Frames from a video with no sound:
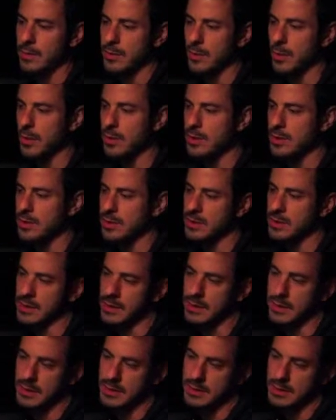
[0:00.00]
so it just
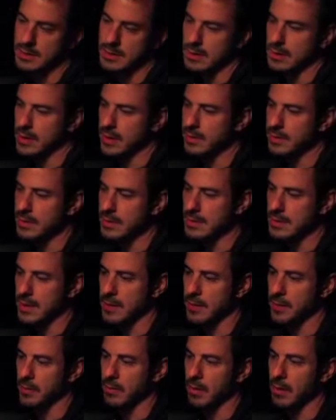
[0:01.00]
it, it's another
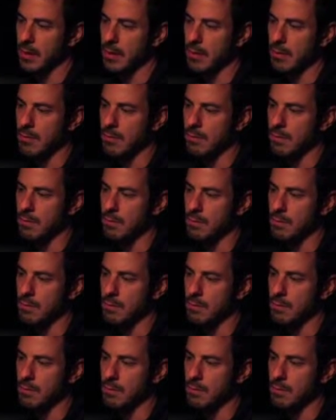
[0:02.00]
example of